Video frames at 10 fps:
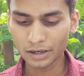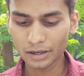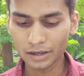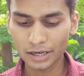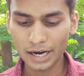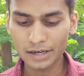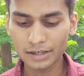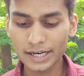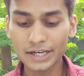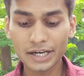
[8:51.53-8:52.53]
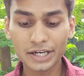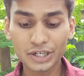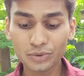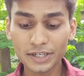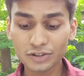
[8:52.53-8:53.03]
and
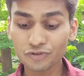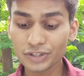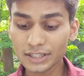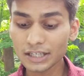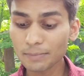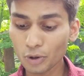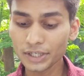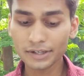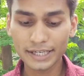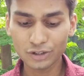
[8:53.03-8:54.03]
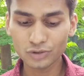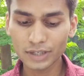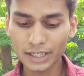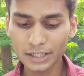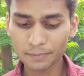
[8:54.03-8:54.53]
into its physical monetary
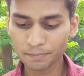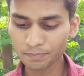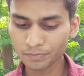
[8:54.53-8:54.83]
equivalent.